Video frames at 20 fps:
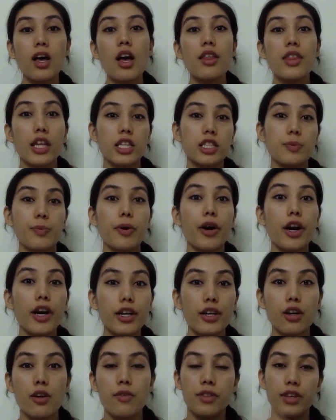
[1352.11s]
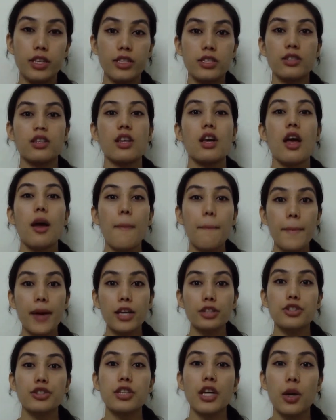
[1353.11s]
that's part of this
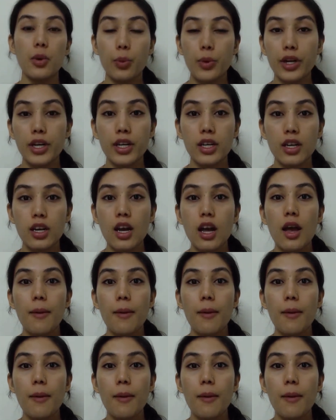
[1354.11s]
mesh network